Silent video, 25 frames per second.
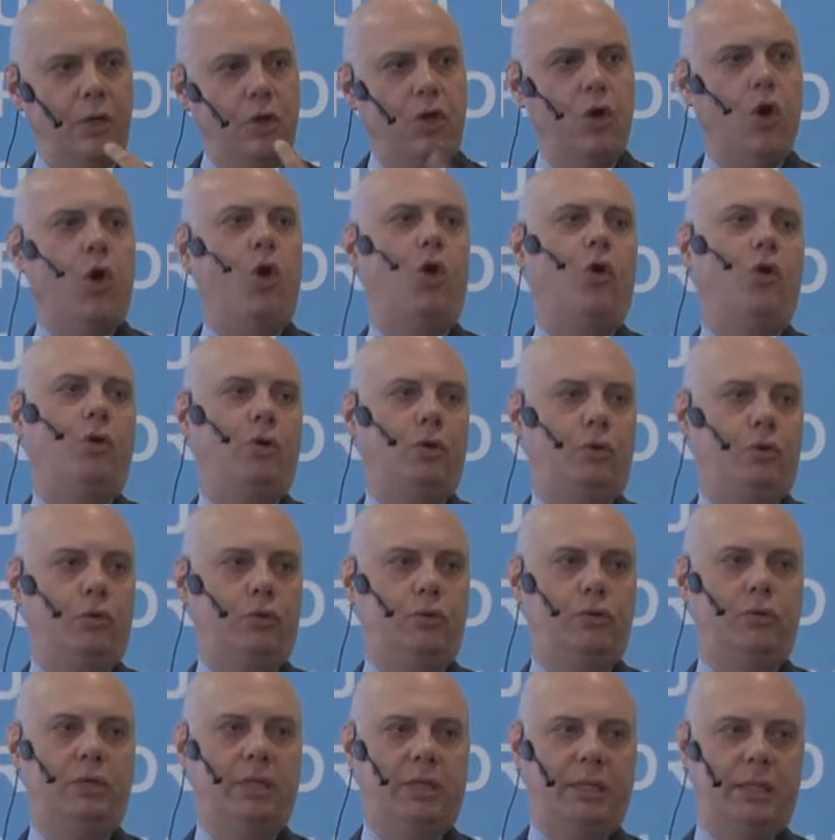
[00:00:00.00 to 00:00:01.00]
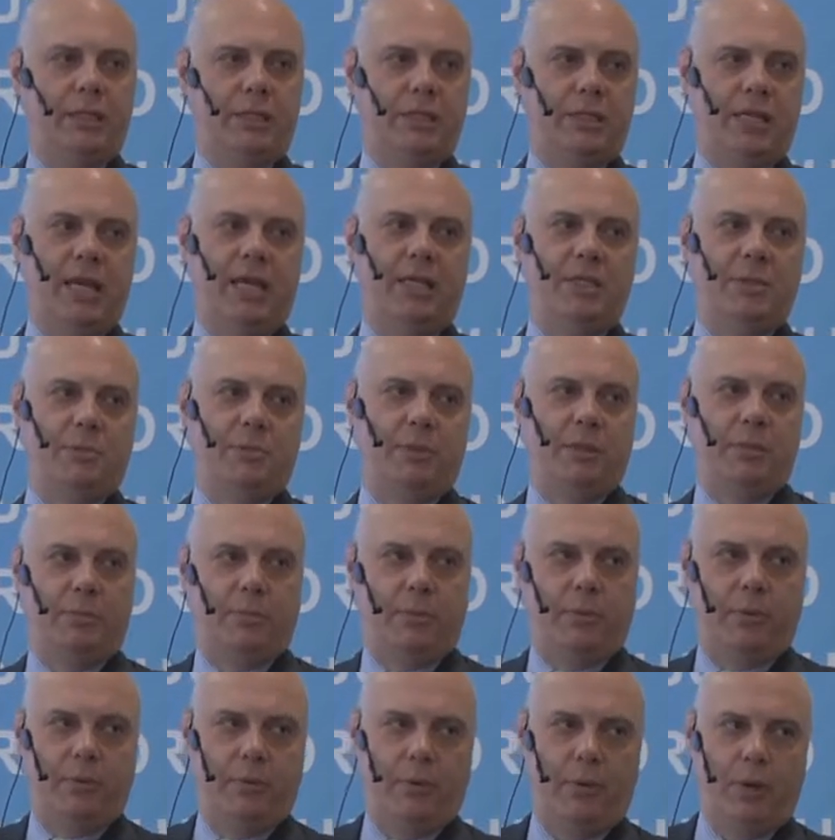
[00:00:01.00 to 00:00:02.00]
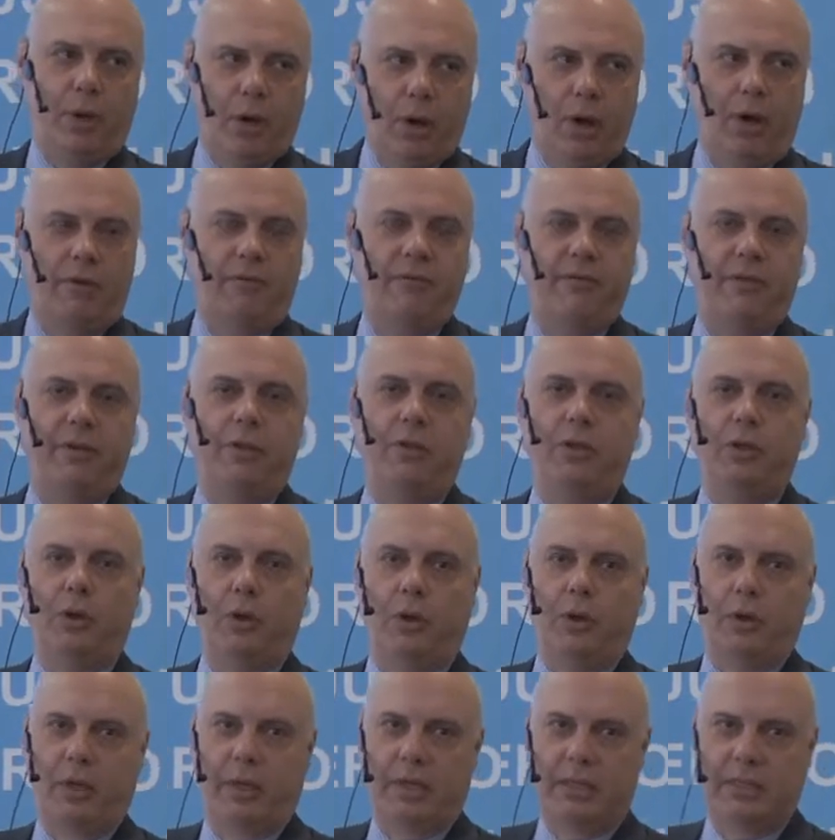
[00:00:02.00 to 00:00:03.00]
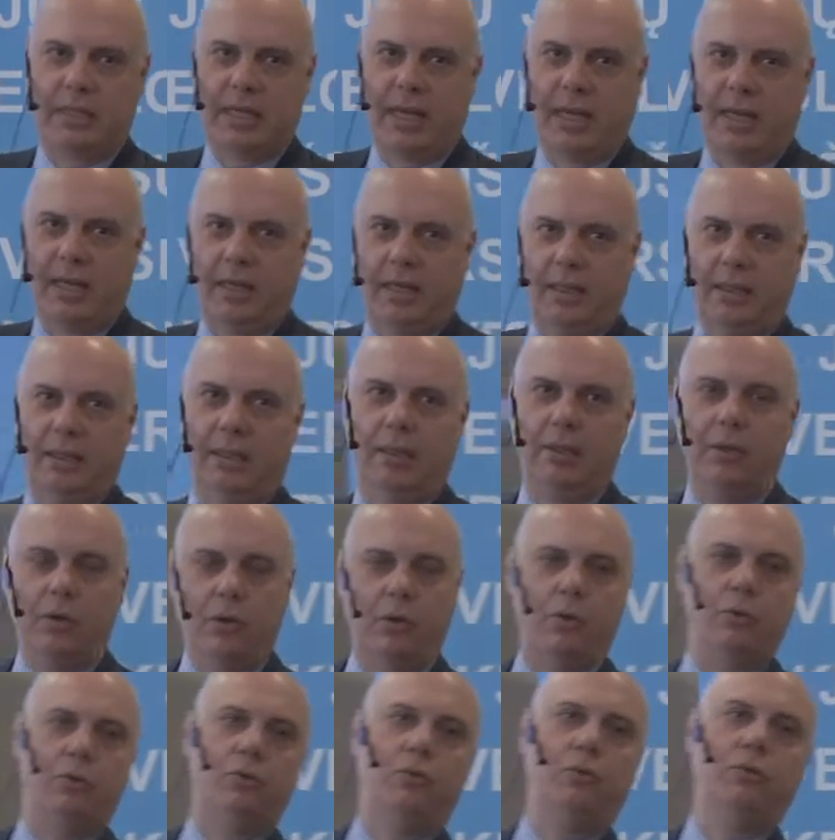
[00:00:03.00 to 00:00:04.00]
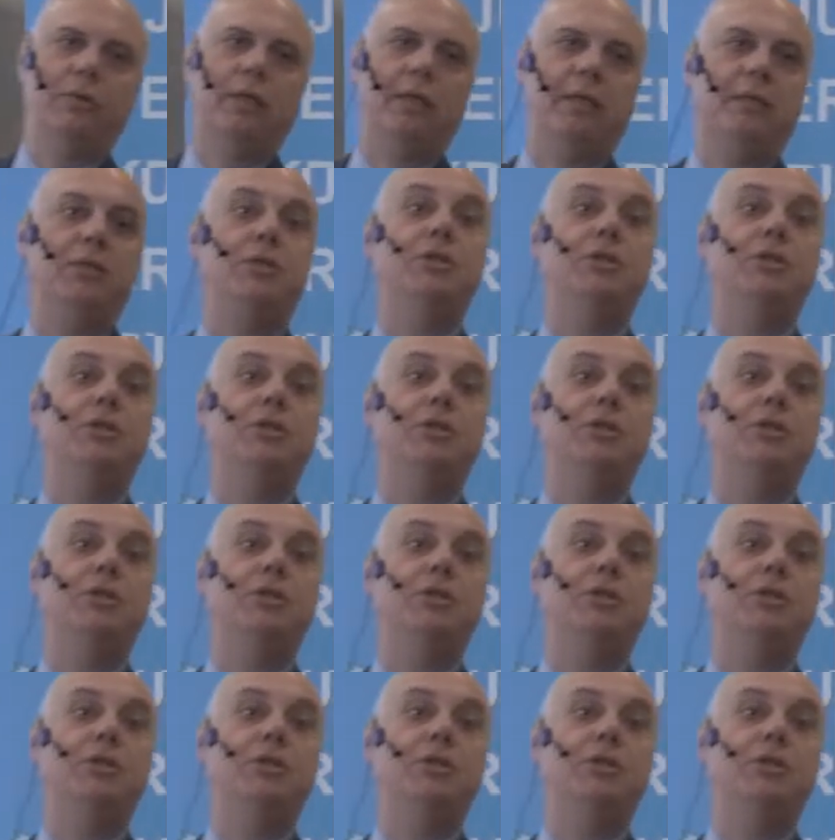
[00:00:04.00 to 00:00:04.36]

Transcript: go to the salespeople of your reseller. Go to the